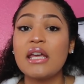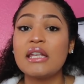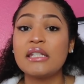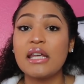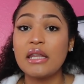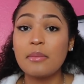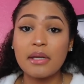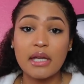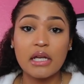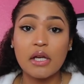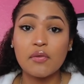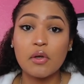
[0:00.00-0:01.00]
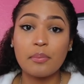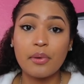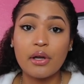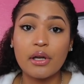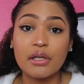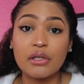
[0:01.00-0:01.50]
is in the beginning of your
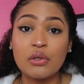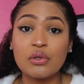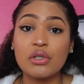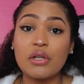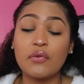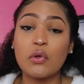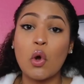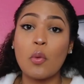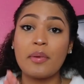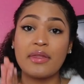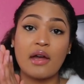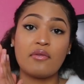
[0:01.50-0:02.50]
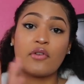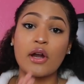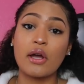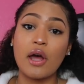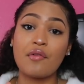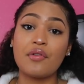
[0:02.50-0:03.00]
book, usually if you open that
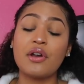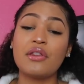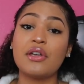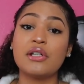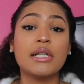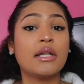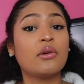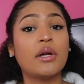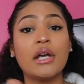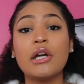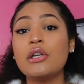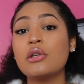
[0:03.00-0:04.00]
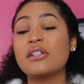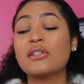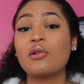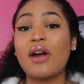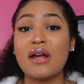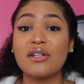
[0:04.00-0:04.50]
front cover, there's a little area you can
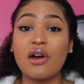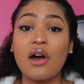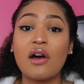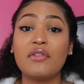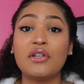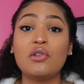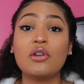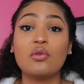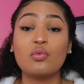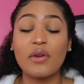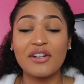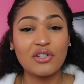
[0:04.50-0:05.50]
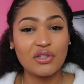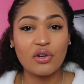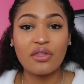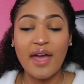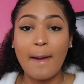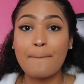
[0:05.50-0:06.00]
scratch off and you can
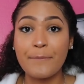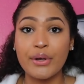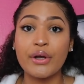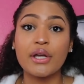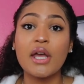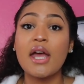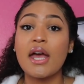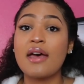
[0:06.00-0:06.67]
register that book.